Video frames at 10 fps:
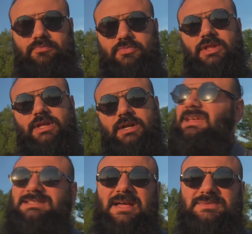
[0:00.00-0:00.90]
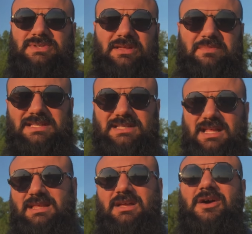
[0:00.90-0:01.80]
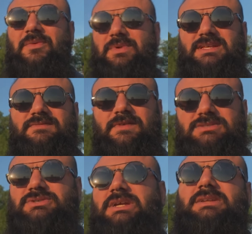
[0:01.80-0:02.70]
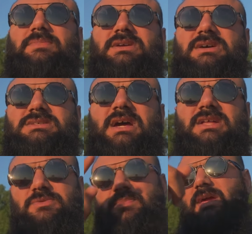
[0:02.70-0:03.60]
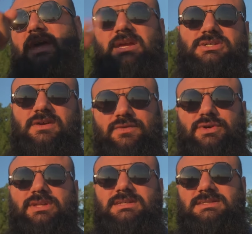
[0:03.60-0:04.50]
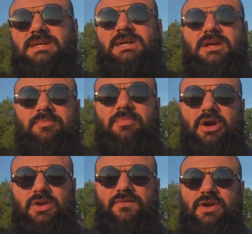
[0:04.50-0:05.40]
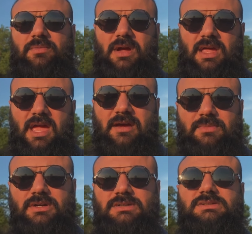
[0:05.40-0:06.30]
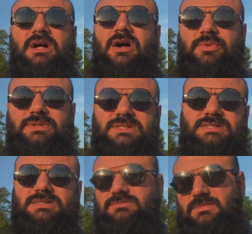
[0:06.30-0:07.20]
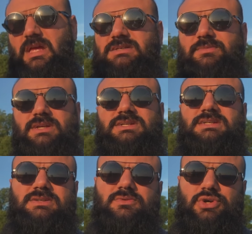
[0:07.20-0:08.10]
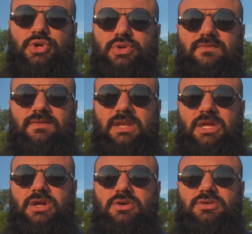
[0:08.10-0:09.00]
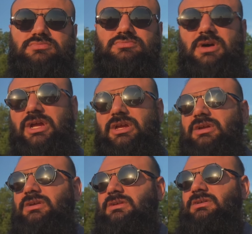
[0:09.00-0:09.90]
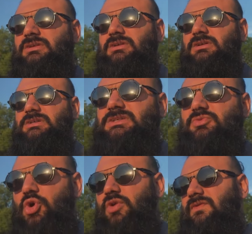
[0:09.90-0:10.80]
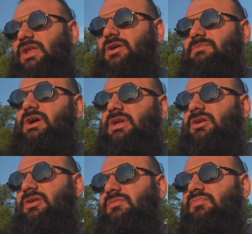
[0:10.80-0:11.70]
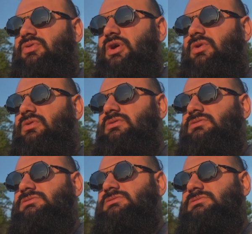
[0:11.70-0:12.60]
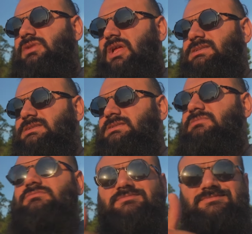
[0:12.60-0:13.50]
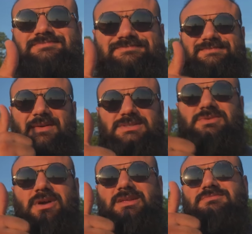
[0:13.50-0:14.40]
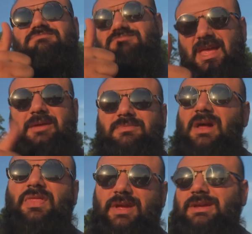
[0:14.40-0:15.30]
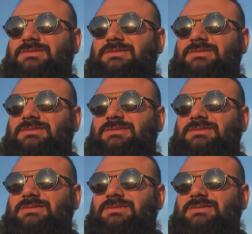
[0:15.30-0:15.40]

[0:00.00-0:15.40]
Right there. It's absolutely amazing that they come with this windscreen because I had to pay extra for this microphone on my camera, which is, as I mentioned, it's a Rode Video Mic. It's a Rode Video Mic Pro Plus. That was the right name, I think.